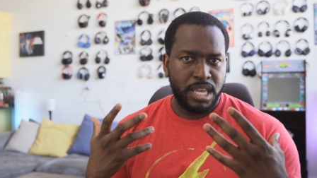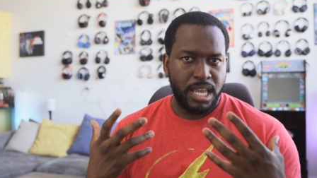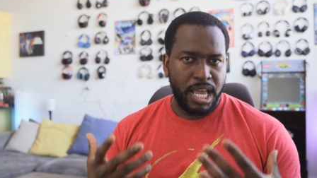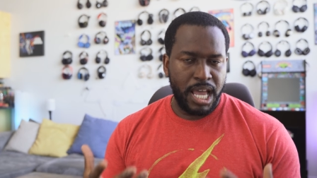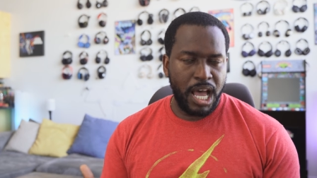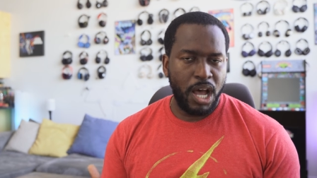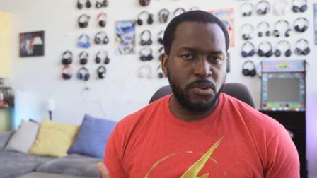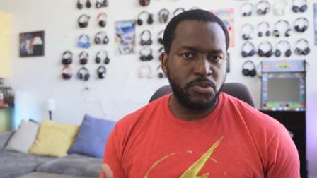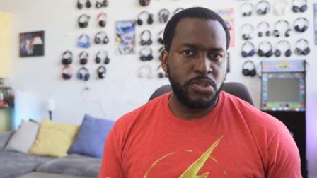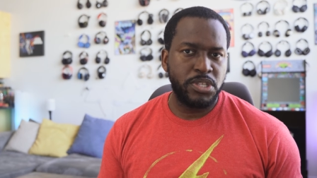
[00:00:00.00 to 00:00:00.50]

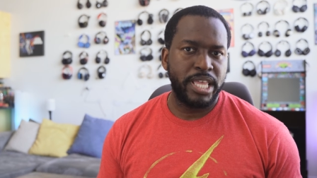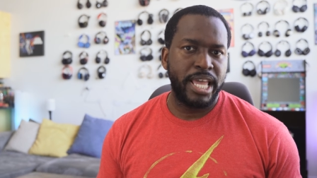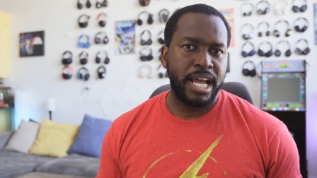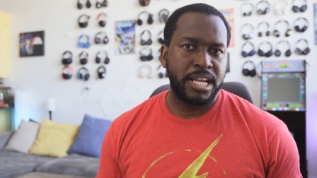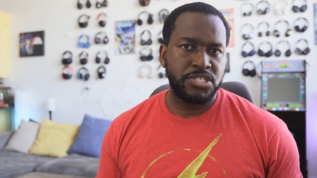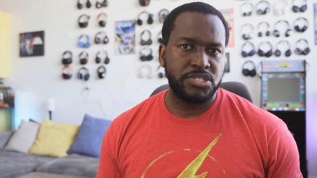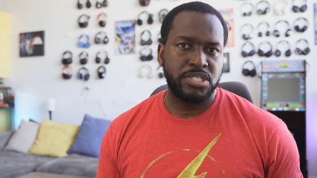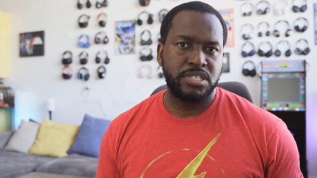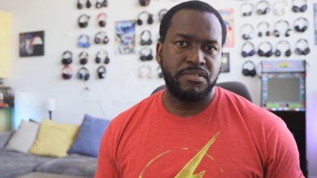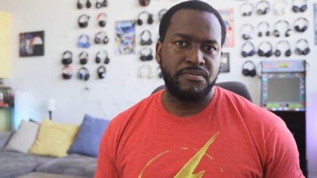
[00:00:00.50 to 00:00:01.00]
How do they
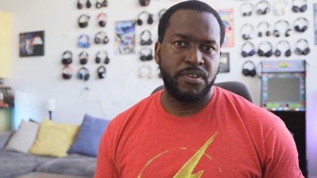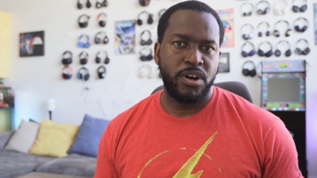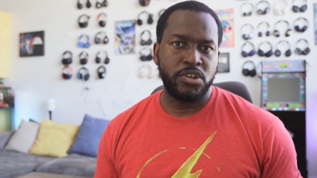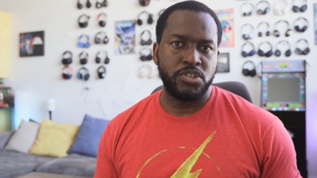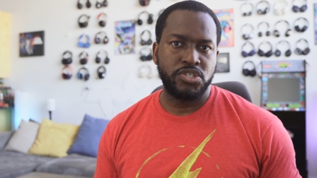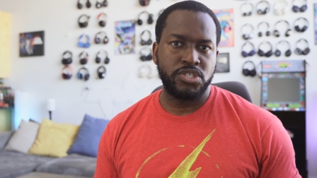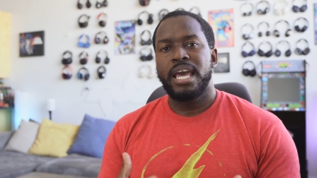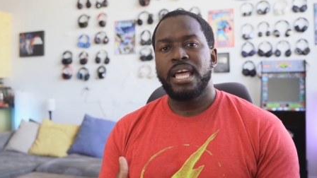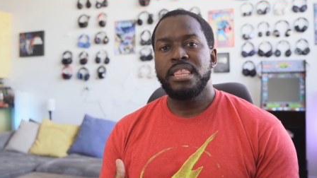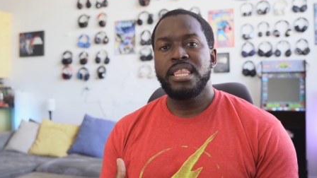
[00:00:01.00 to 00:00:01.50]
actually
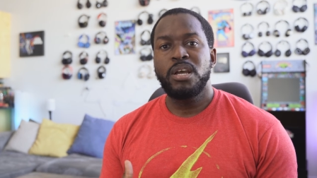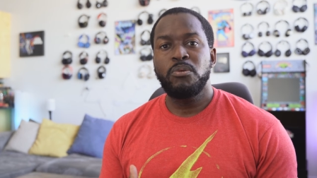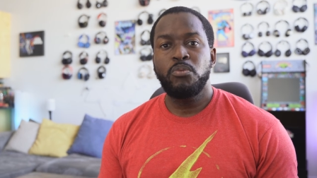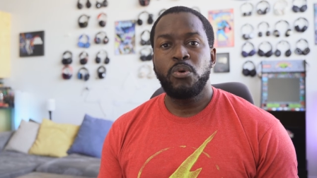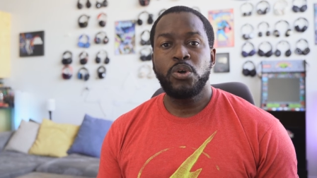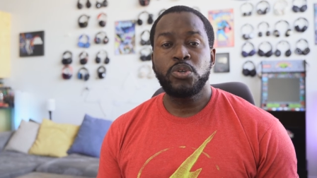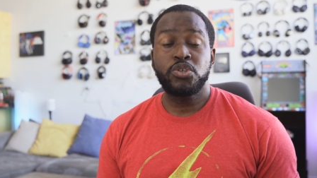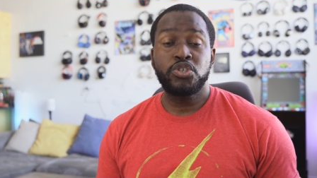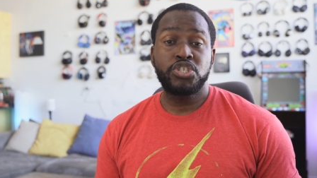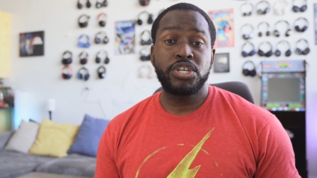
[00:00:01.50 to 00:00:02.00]
function? And then
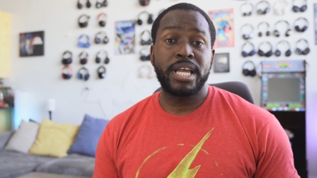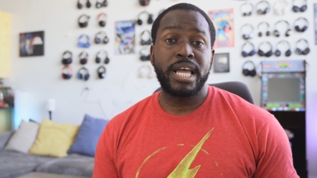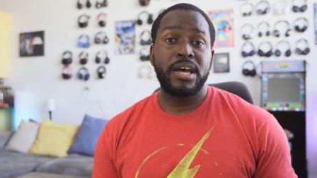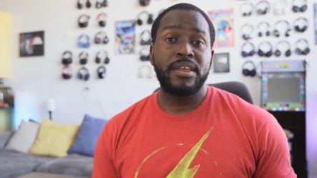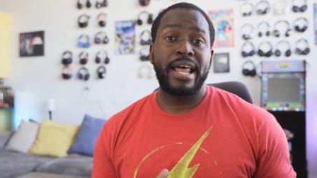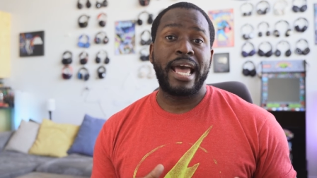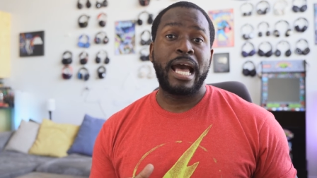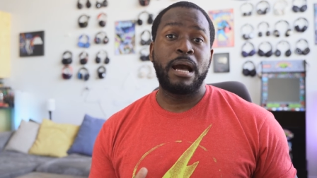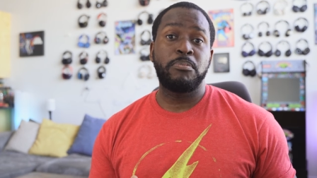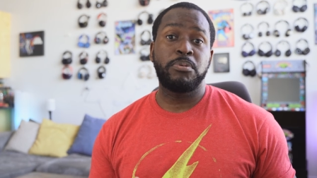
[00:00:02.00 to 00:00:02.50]
we'll also check
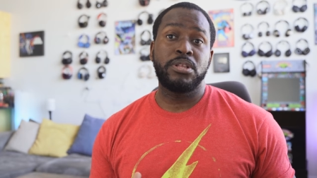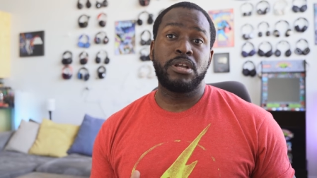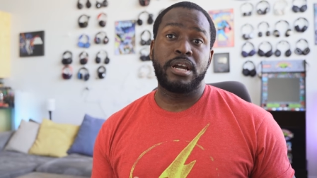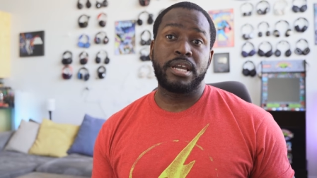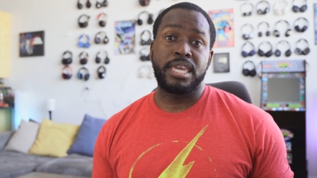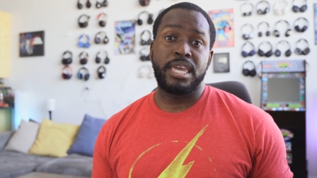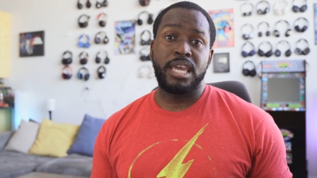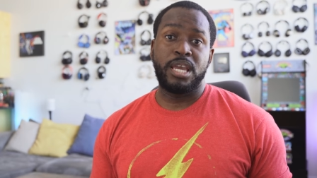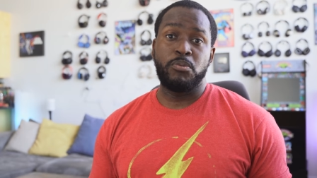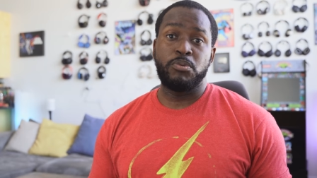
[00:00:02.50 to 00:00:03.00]
out Apple
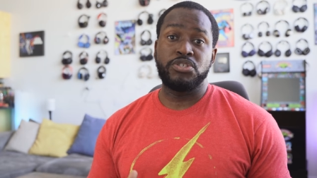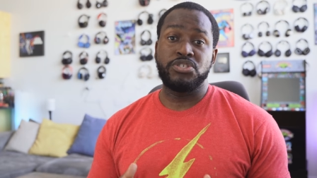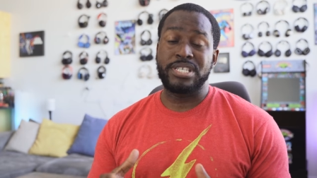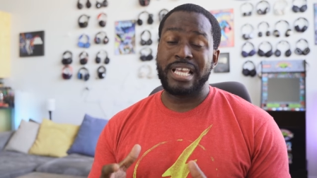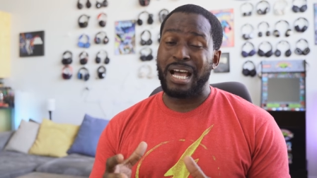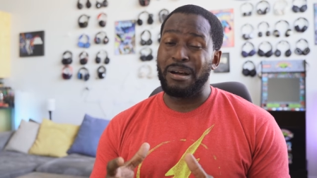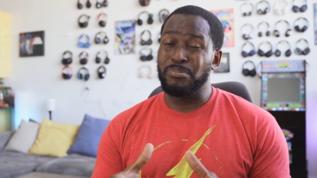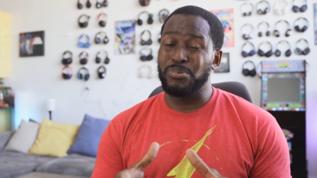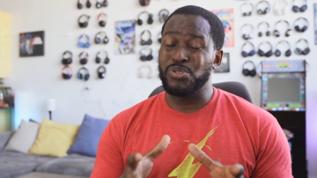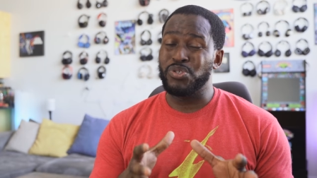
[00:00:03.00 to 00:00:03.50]
Arcade, which is
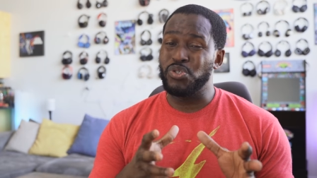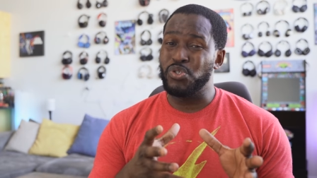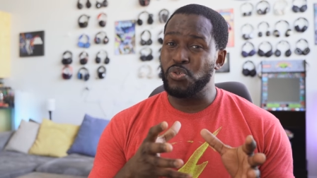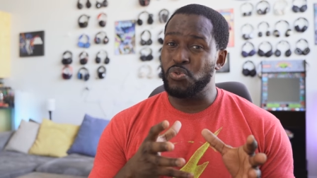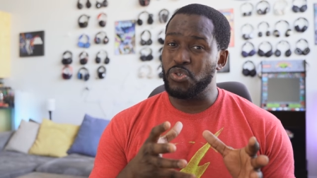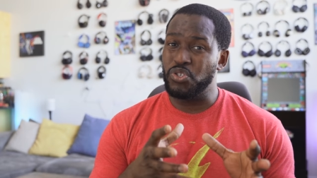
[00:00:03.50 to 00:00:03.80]
Apple's new